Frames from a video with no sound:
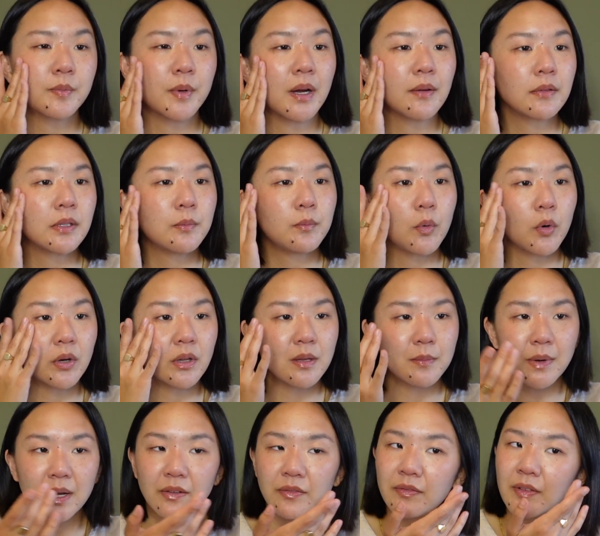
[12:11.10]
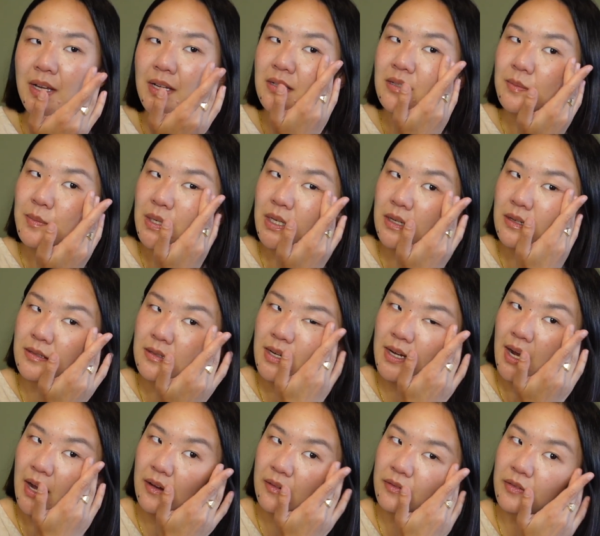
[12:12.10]
probably more than my face because I
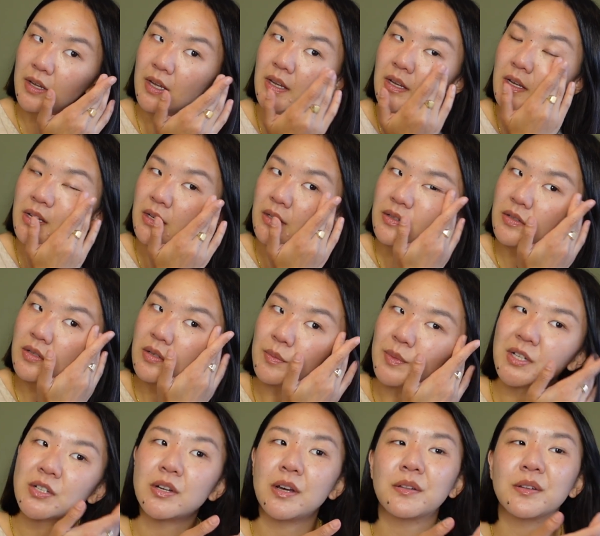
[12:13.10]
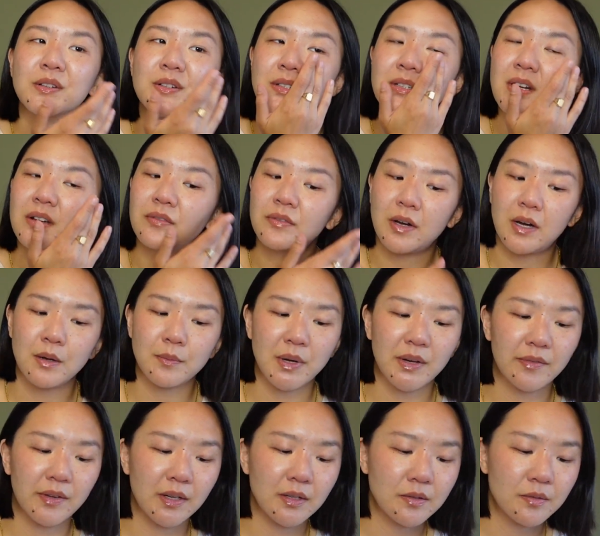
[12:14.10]
have so much other stuff on
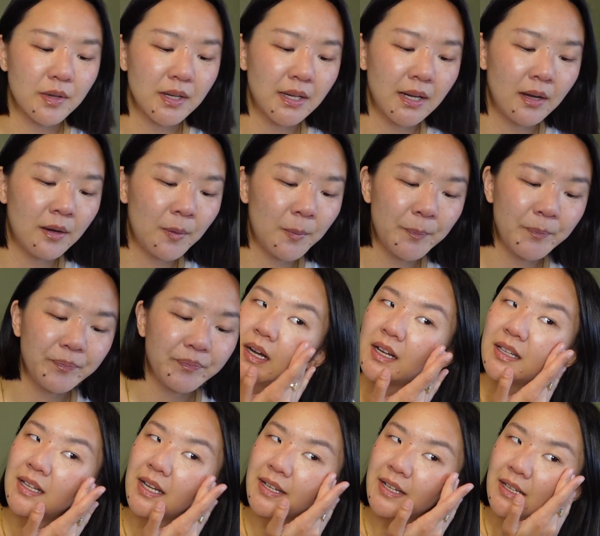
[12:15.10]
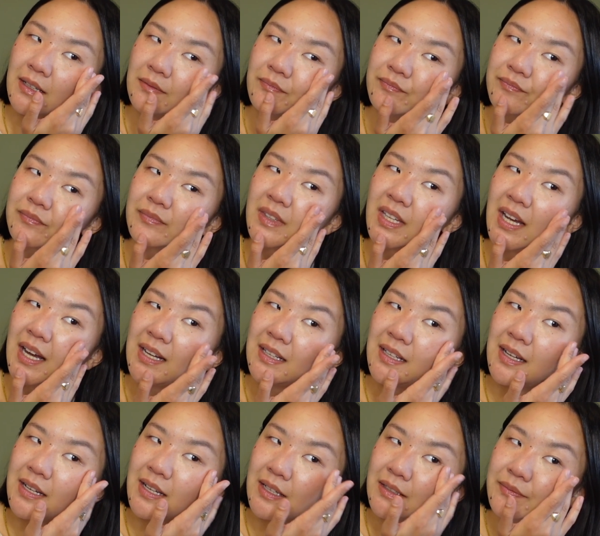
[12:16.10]
my face right now. I like it. I
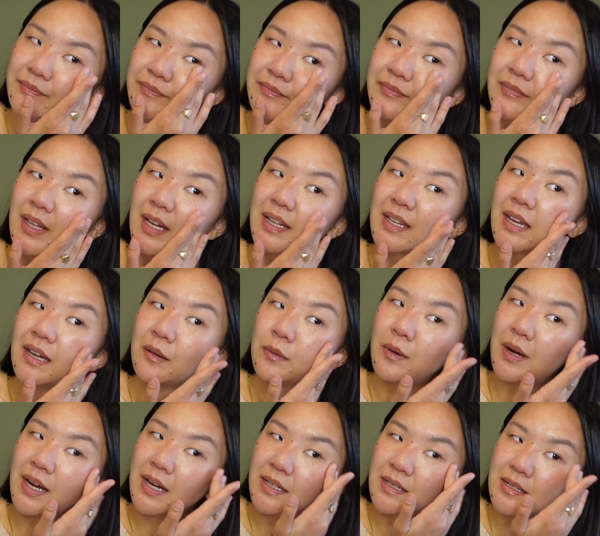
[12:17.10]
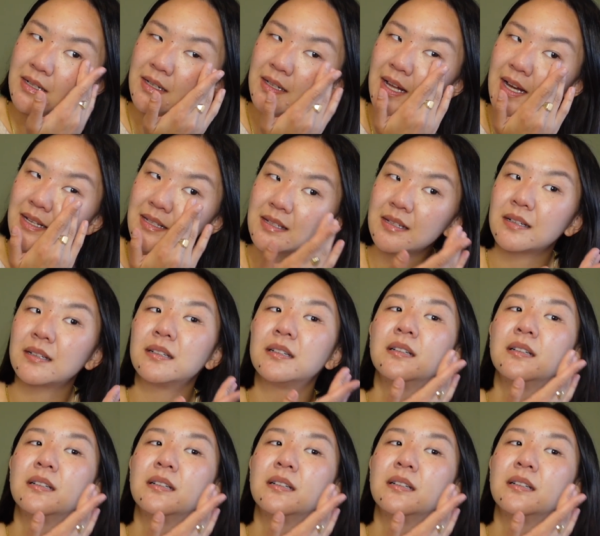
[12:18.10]
like it. I get why it's a classic.